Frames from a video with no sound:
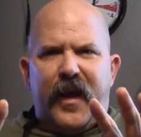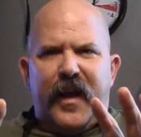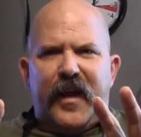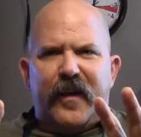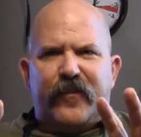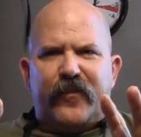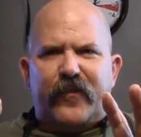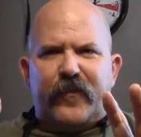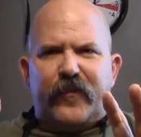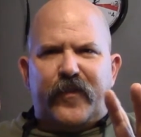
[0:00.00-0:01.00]

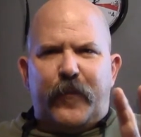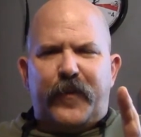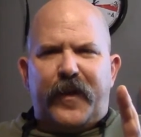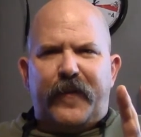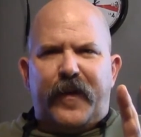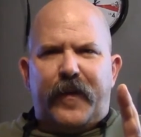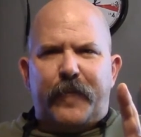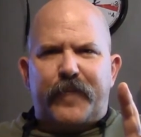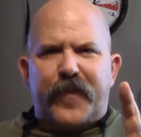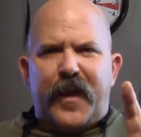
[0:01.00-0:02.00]
It's something that
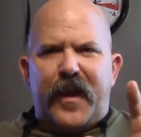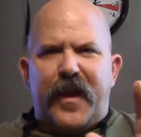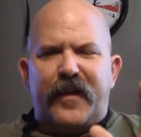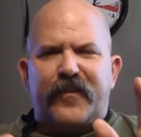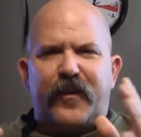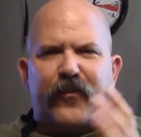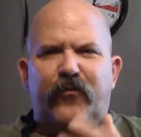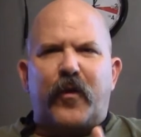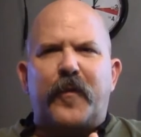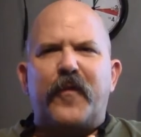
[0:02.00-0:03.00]
it's an
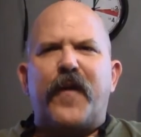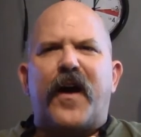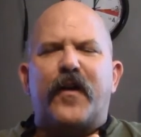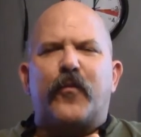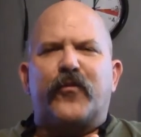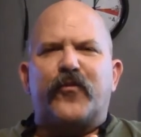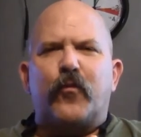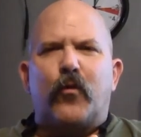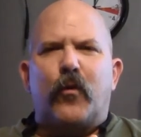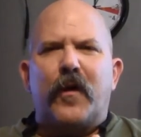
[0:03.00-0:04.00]
extremely valuable
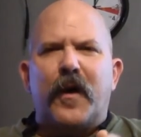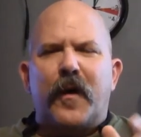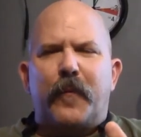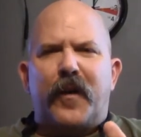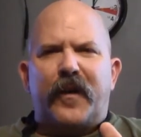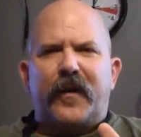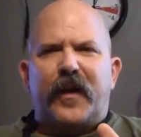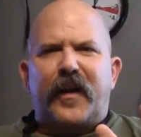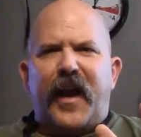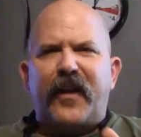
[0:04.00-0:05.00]
tool, but
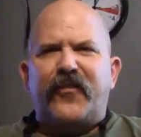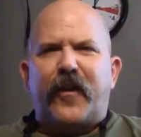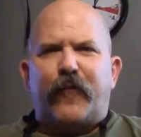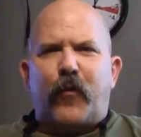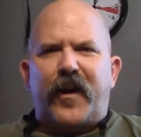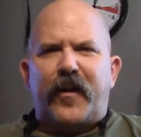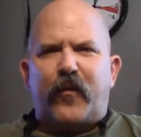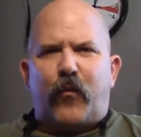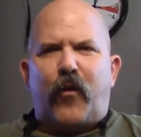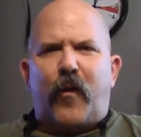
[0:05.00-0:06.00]
an HF radio
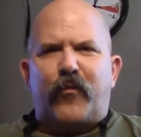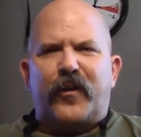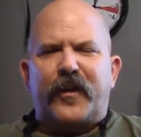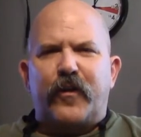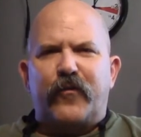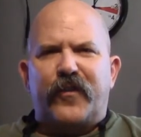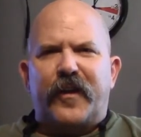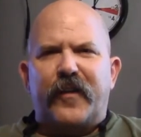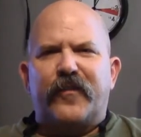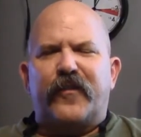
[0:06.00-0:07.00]
to properly use it
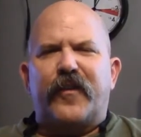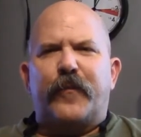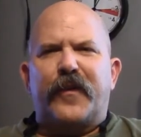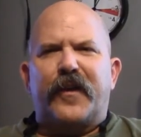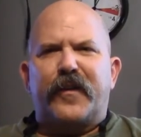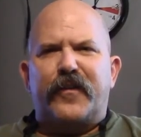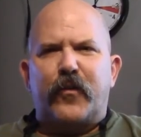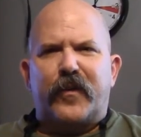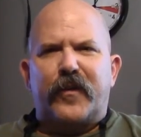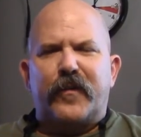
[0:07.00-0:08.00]
isn't something you
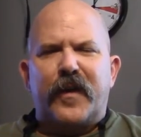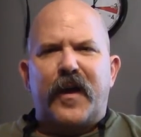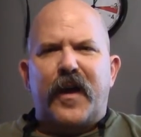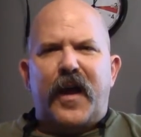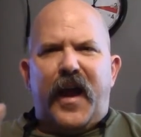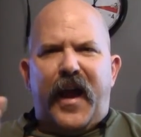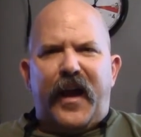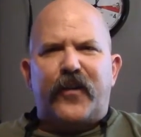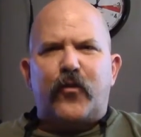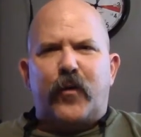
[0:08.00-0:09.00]
can
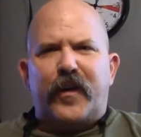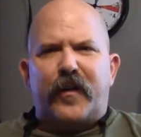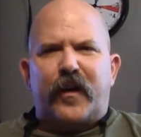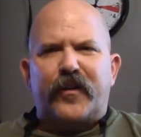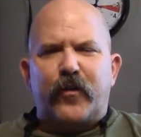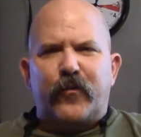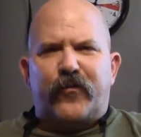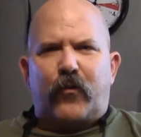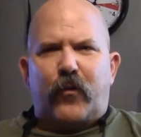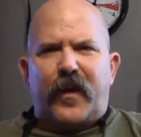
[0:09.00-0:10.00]
hand to an, a
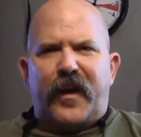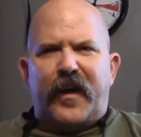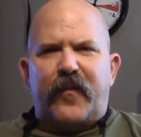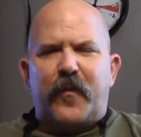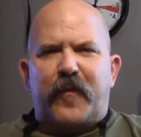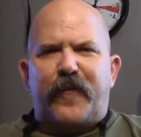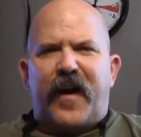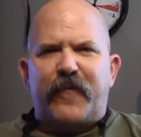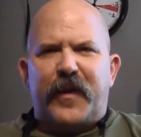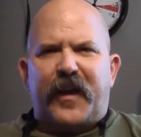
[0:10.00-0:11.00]
user and give them a
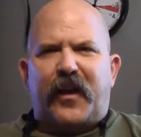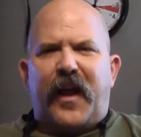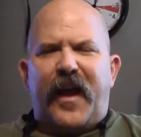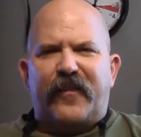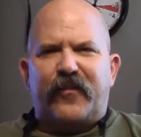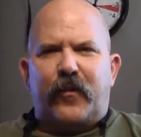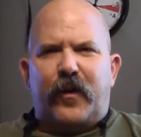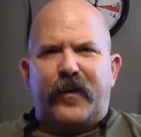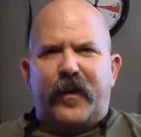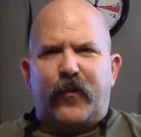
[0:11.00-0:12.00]
five minute class
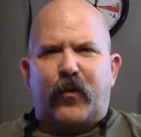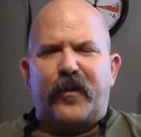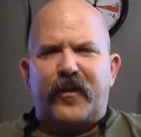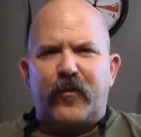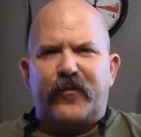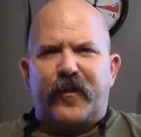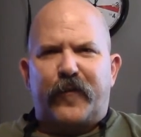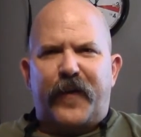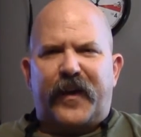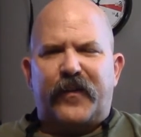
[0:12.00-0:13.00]
on and they're going to use it
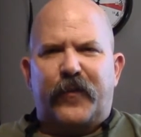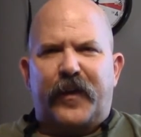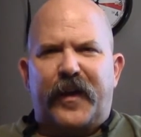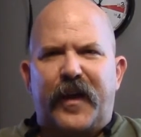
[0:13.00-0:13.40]
effectively.